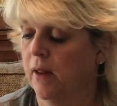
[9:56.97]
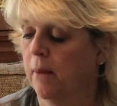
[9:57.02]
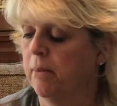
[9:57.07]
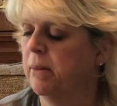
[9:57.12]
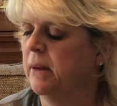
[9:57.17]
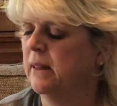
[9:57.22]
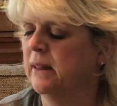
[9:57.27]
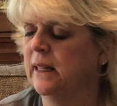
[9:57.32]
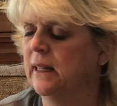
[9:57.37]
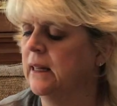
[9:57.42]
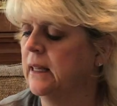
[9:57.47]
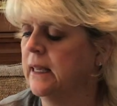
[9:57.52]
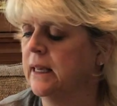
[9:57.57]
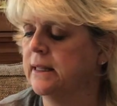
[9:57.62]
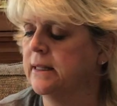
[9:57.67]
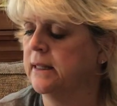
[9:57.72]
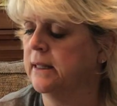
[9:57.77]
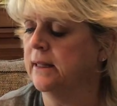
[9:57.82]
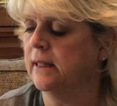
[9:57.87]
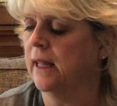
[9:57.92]
But Lillian
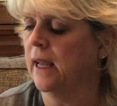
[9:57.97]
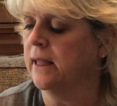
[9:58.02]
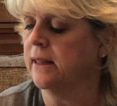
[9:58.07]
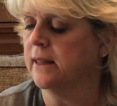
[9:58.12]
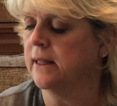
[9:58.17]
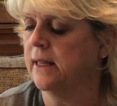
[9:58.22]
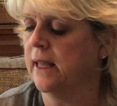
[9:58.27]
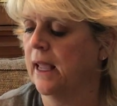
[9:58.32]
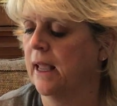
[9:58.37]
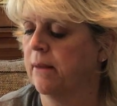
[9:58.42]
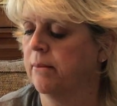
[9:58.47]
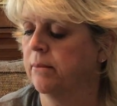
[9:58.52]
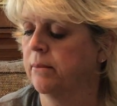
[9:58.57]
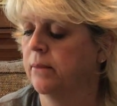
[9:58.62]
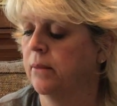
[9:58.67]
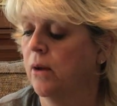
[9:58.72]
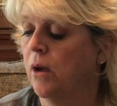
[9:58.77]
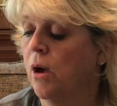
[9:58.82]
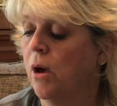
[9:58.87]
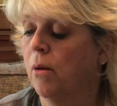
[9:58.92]
didn't like the name.
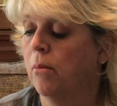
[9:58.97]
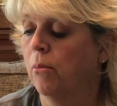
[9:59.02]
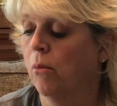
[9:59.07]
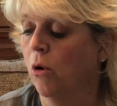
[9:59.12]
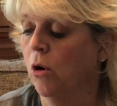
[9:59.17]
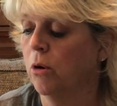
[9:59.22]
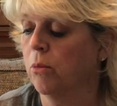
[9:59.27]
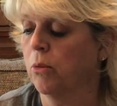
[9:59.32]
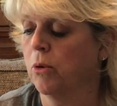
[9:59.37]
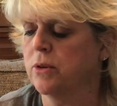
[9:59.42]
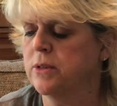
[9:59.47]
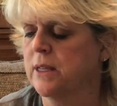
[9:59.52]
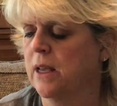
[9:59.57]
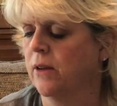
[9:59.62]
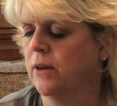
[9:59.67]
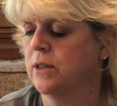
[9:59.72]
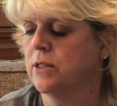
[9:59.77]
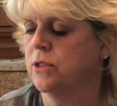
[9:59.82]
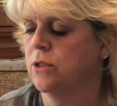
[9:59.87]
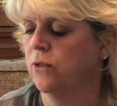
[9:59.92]
Mortimer
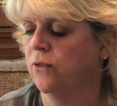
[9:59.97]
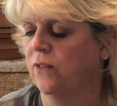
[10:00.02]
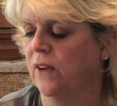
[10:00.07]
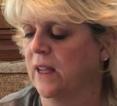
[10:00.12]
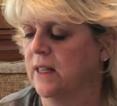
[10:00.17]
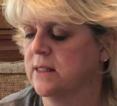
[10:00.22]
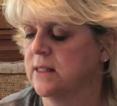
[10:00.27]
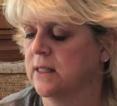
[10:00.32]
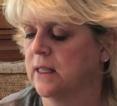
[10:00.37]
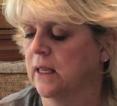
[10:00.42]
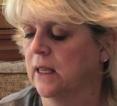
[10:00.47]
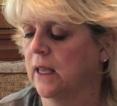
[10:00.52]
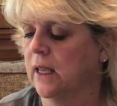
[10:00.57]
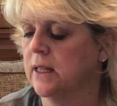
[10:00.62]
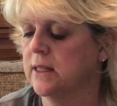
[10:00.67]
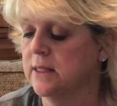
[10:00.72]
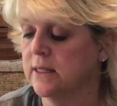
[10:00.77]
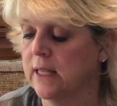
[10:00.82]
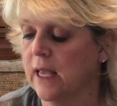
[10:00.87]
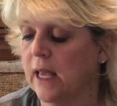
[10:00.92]
sounded too fancy.
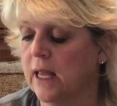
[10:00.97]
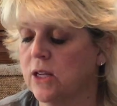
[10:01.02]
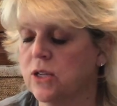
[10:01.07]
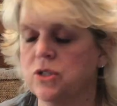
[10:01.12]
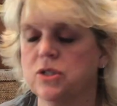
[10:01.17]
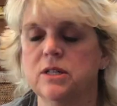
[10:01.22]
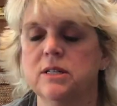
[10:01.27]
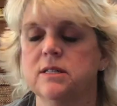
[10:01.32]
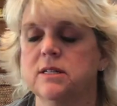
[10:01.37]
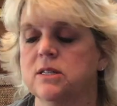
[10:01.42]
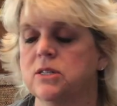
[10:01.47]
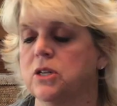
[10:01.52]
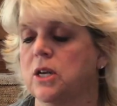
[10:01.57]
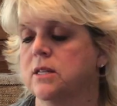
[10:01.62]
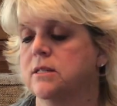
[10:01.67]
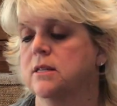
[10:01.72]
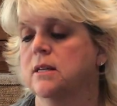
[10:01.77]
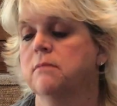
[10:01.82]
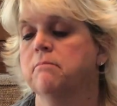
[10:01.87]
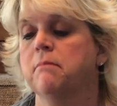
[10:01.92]
Instead, she
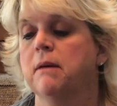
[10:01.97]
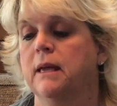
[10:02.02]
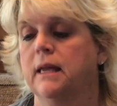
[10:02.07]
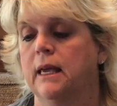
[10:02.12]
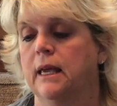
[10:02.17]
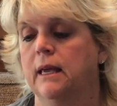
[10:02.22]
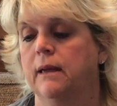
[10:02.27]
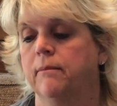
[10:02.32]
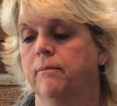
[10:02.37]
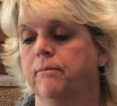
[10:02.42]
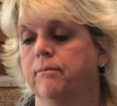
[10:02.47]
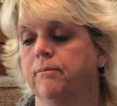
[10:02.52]
suggested Mickey.